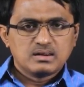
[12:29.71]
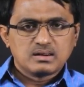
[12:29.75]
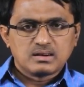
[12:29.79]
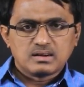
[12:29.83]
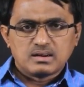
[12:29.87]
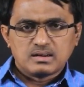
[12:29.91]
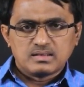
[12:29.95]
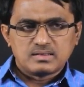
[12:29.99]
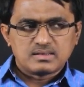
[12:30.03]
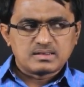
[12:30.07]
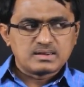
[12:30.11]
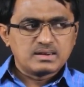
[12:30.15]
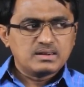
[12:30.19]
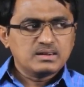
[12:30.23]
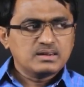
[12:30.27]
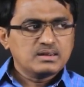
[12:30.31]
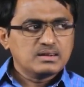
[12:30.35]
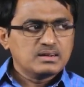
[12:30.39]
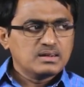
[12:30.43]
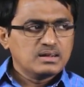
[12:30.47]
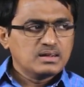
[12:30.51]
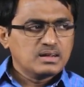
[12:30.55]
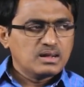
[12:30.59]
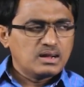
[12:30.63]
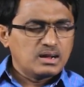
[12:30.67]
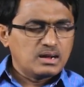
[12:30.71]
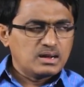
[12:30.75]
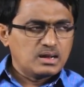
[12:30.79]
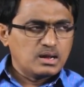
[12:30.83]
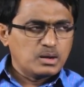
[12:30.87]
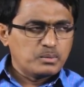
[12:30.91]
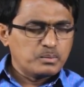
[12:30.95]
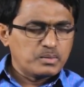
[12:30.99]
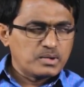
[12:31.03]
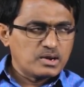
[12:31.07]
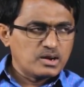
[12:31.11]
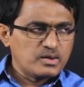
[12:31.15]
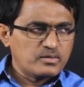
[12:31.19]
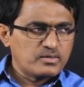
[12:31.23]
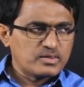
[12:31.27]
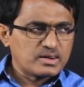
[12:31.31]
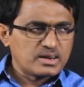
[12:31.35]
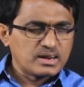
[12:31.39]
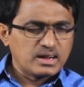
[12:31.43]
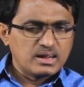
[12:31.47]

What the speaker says: constant and number of